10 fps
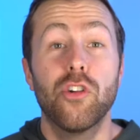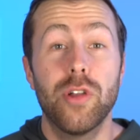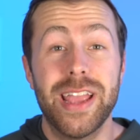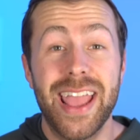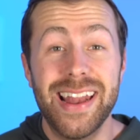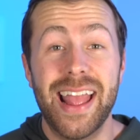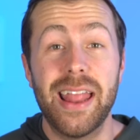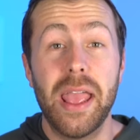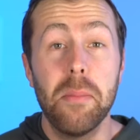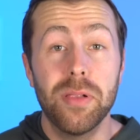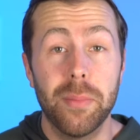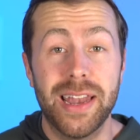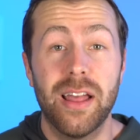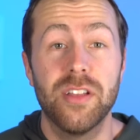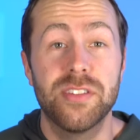Create and
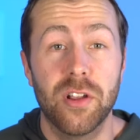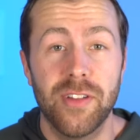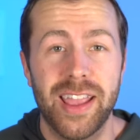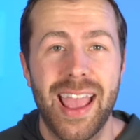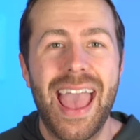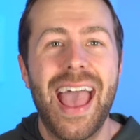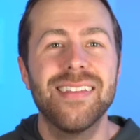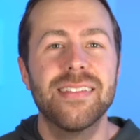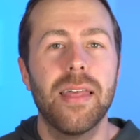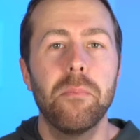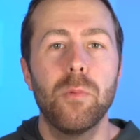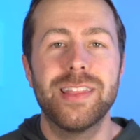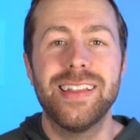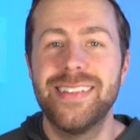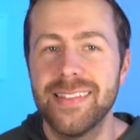implement a survey. Ask them what
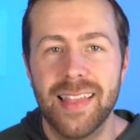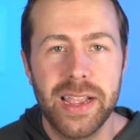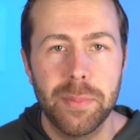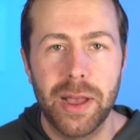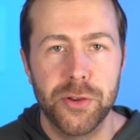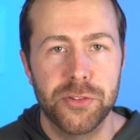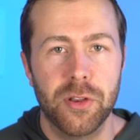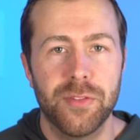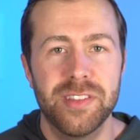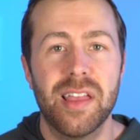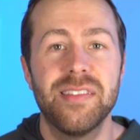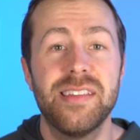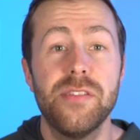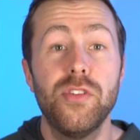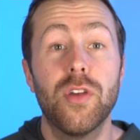they didn't like about your service and
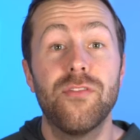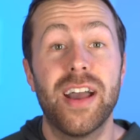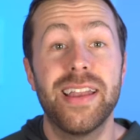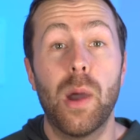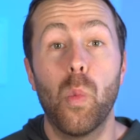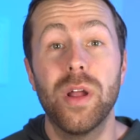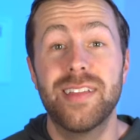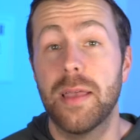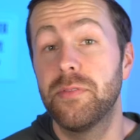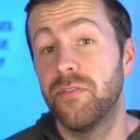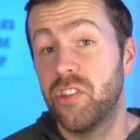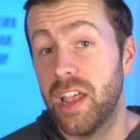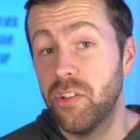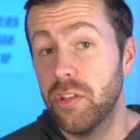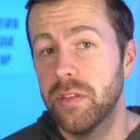see if you can find out what types of
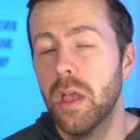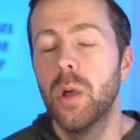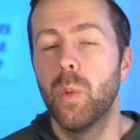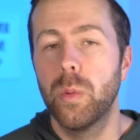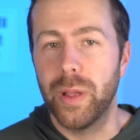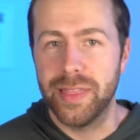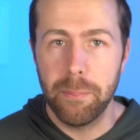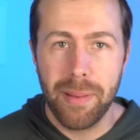changes would win them